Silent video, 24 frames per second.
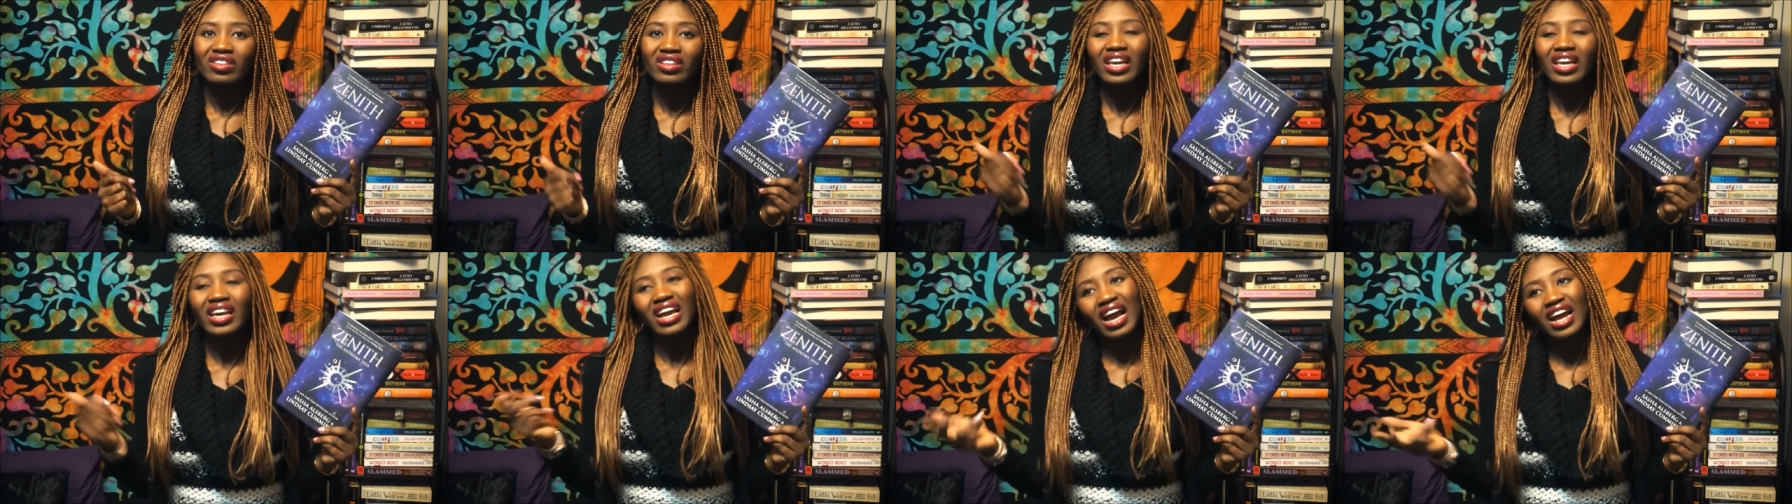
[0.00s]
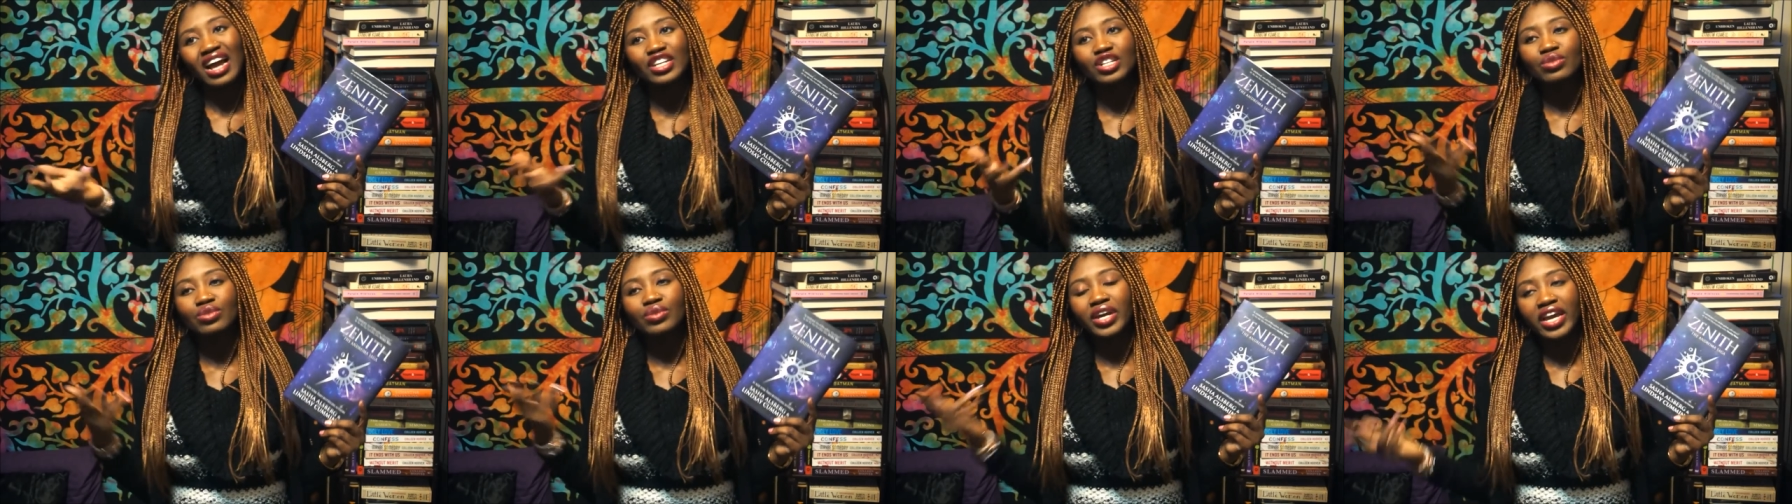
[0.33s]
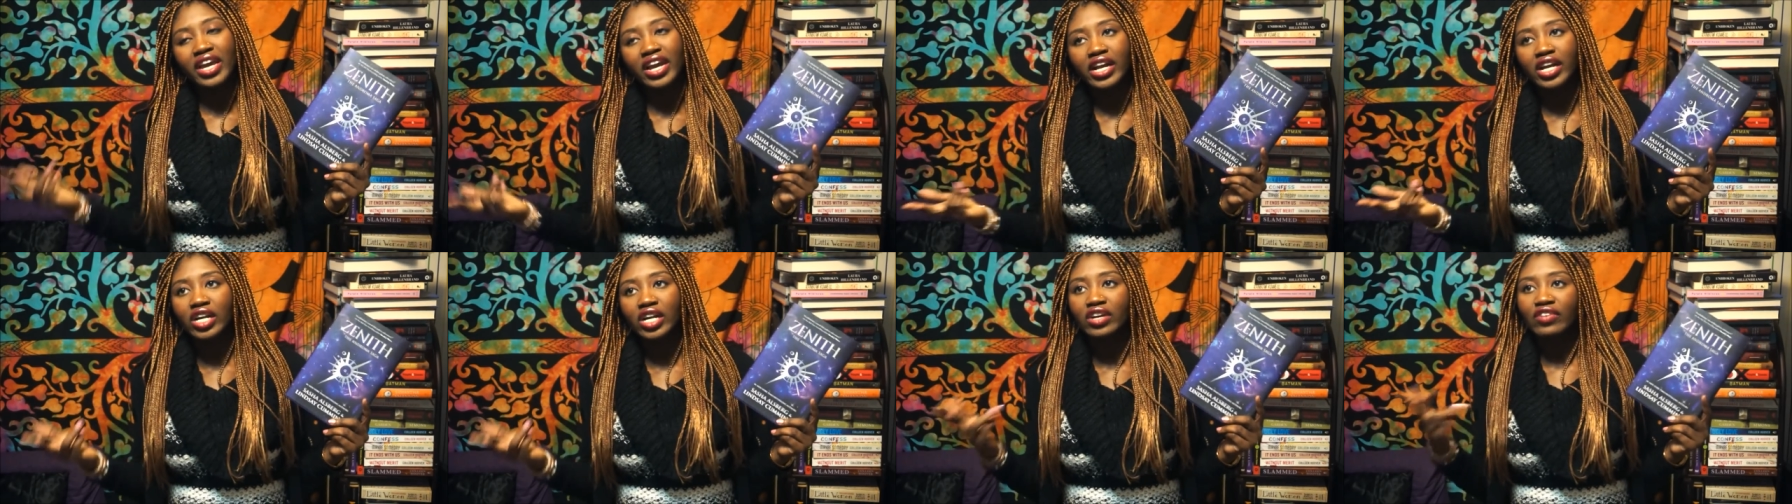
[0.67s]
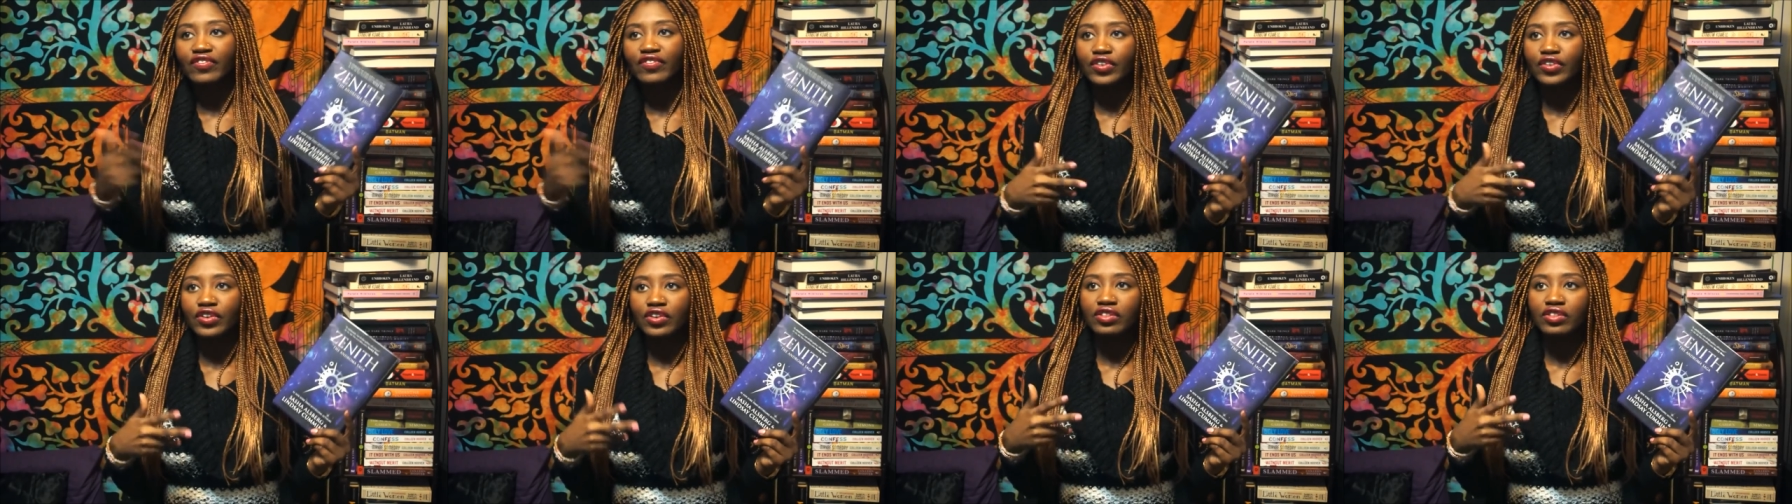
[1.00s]
like, I don't care
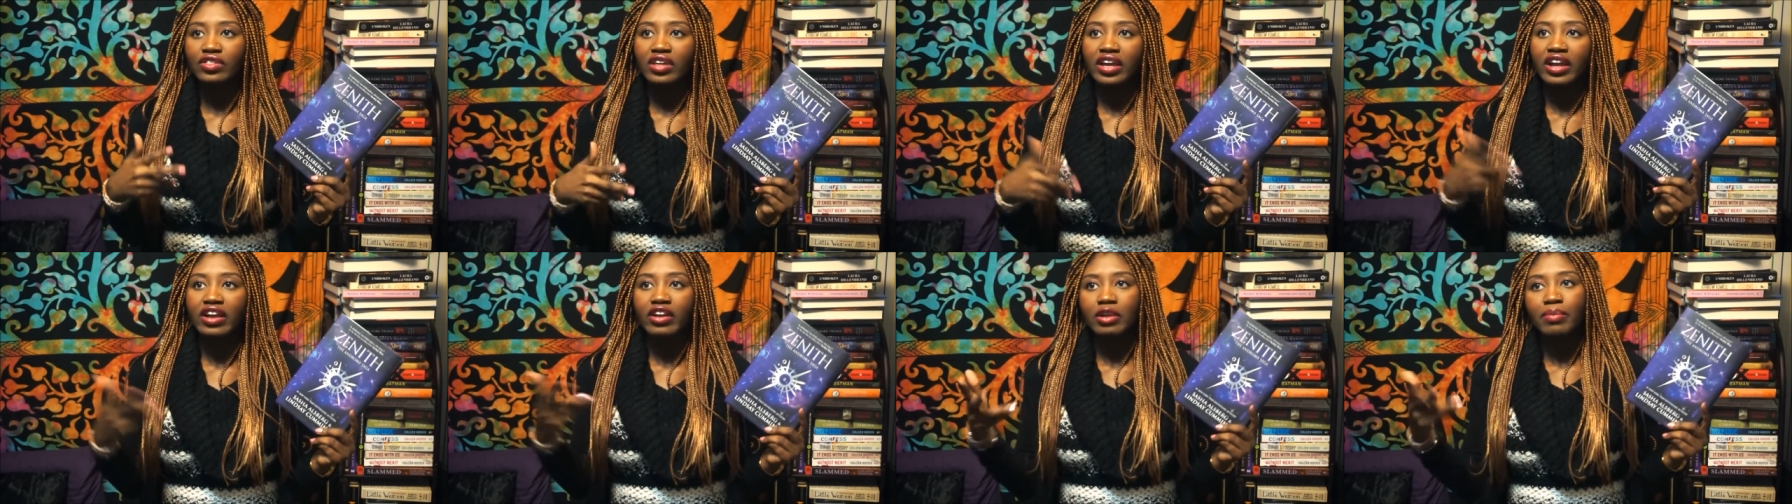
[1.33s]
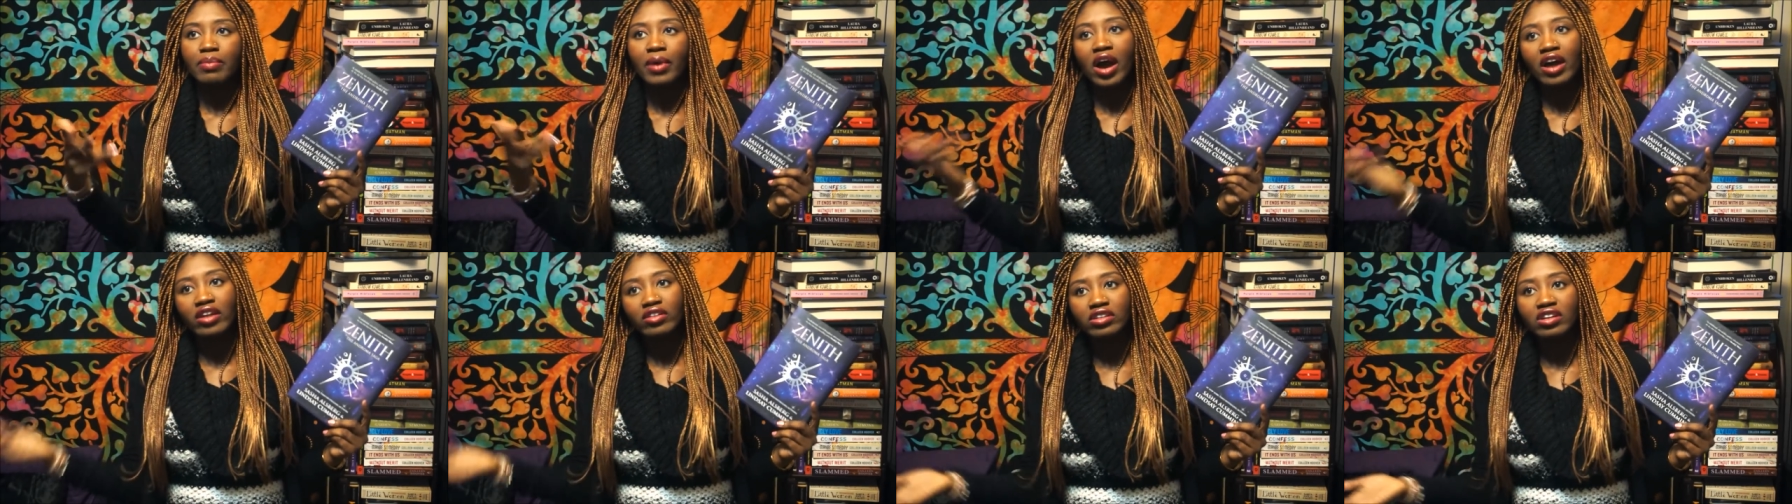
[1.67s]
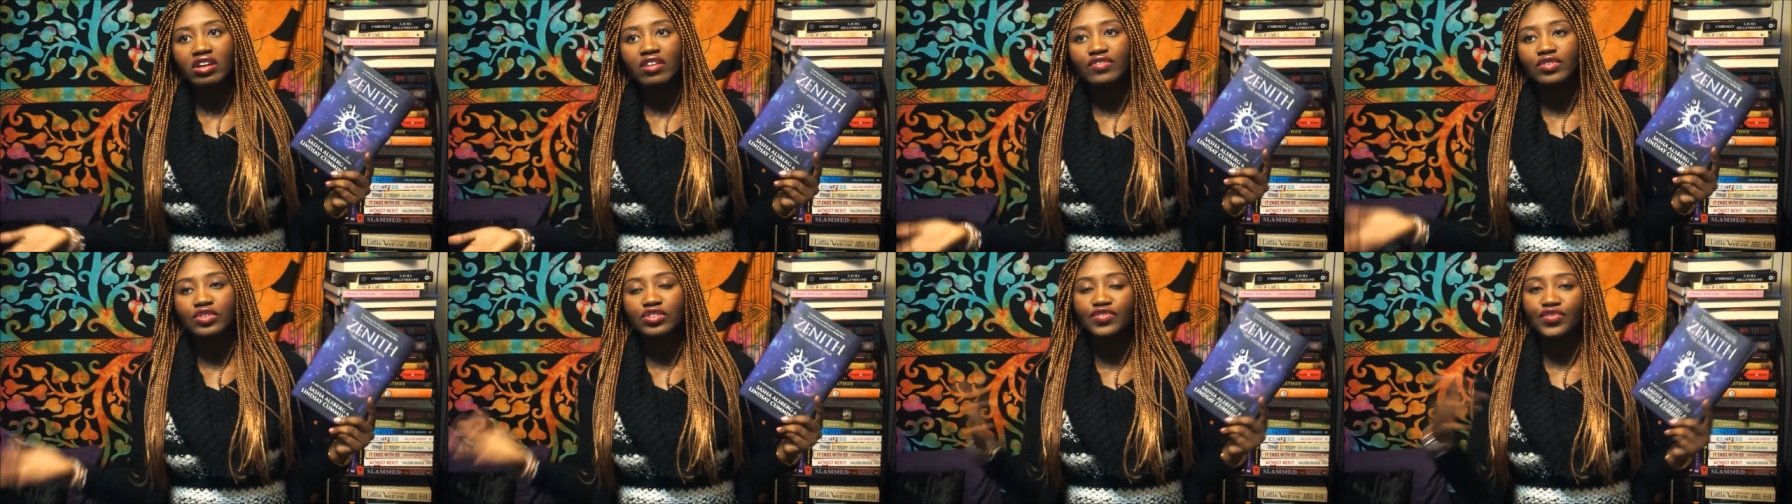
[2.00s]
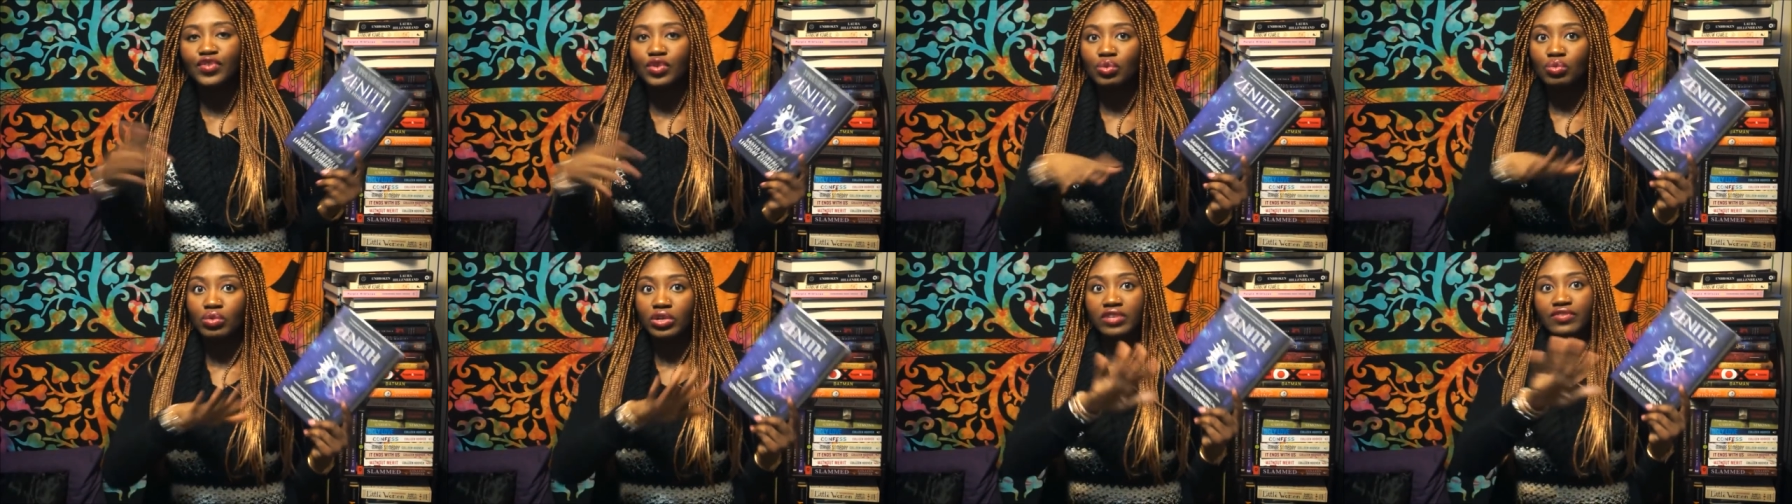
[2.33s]
for the Harry Potter novels
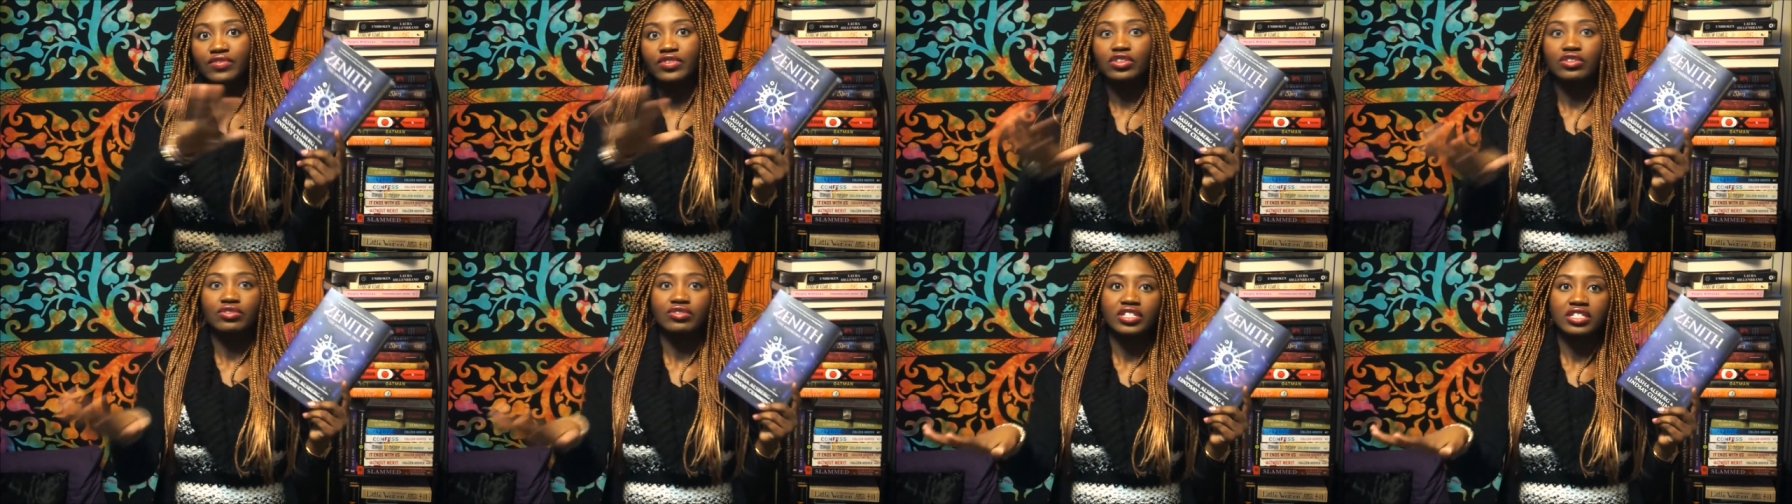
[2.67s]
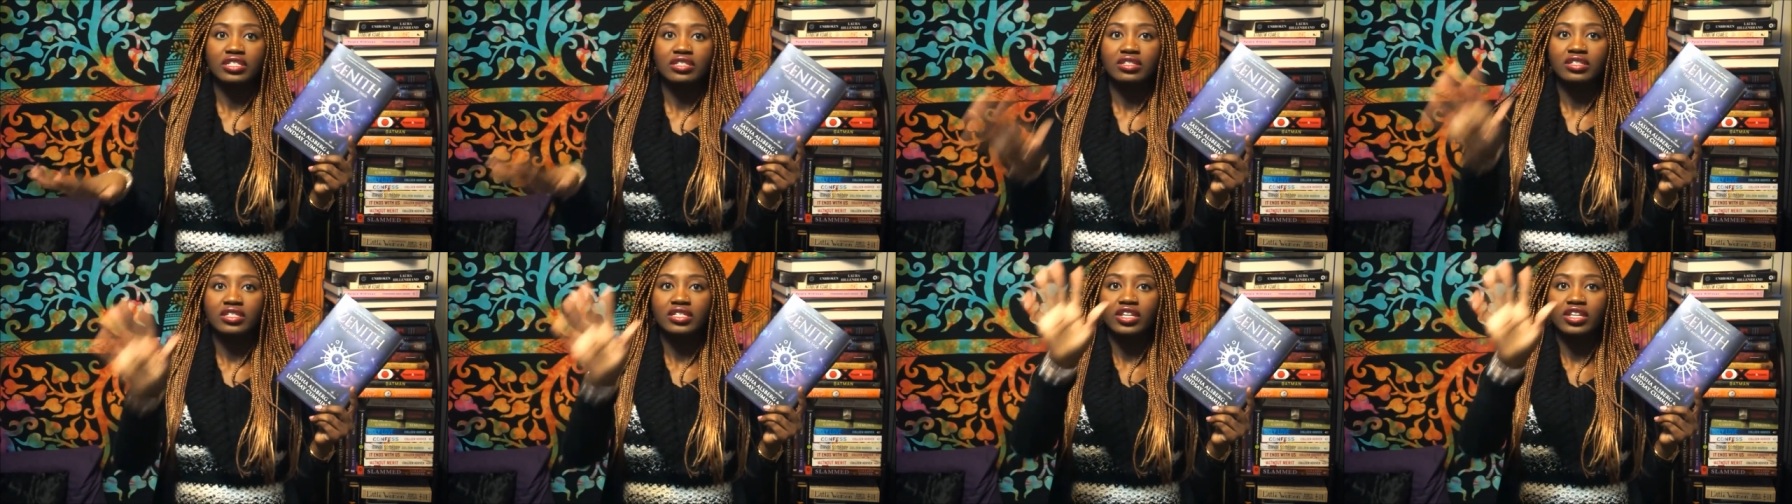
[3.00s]
for whatever their reasons.